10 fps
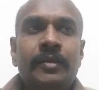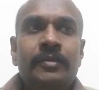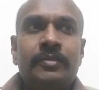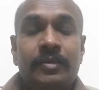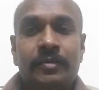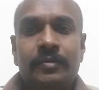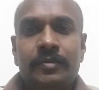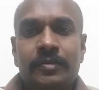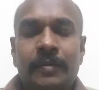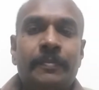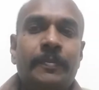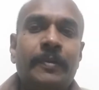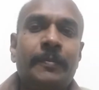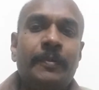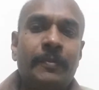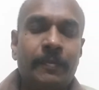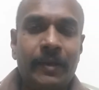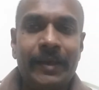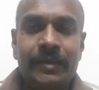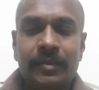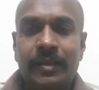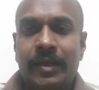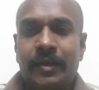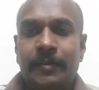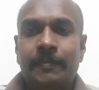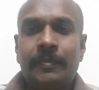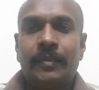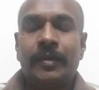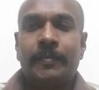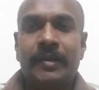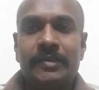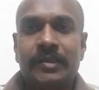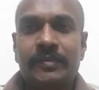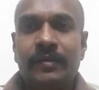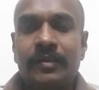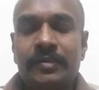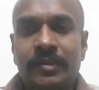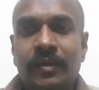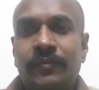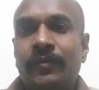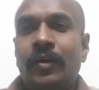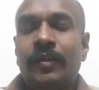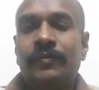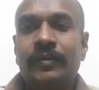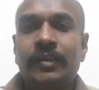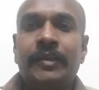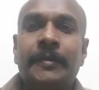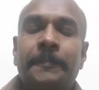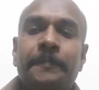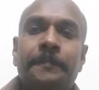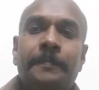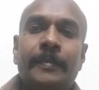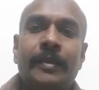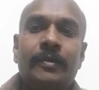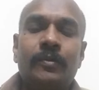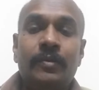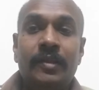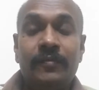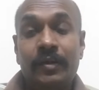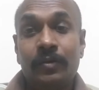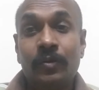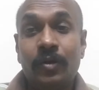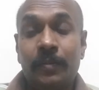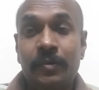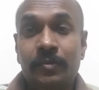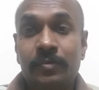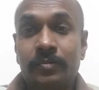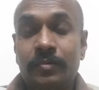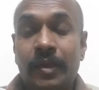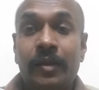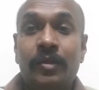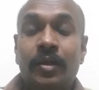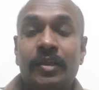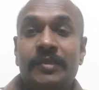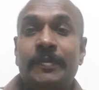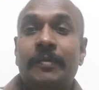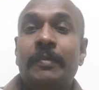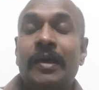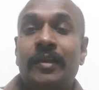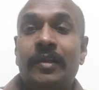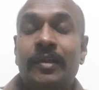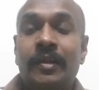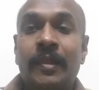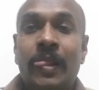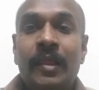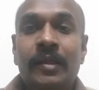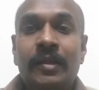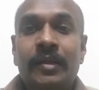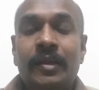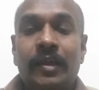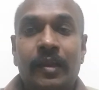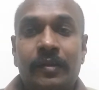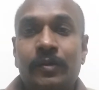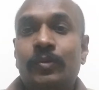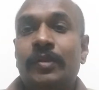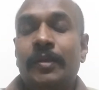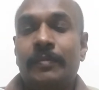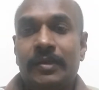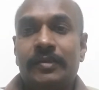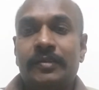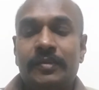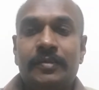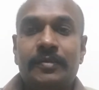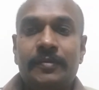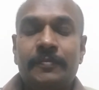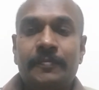So some people predict that the prices will still fall further and could even go up to $10 per barrel in another 2 3 months.